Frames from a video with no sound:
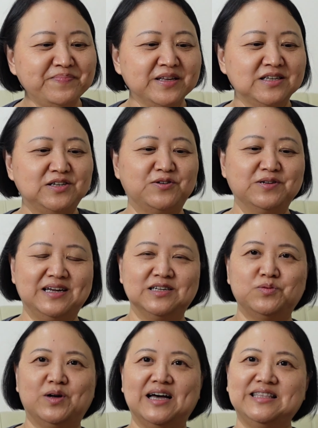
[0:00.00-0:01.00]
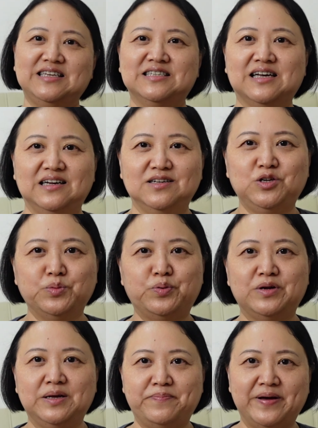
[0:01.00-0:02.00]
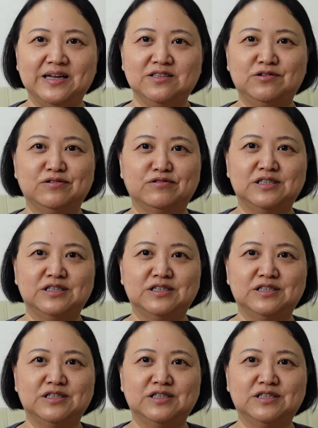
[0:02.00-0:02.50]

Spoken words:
So that's why I decided to put it back to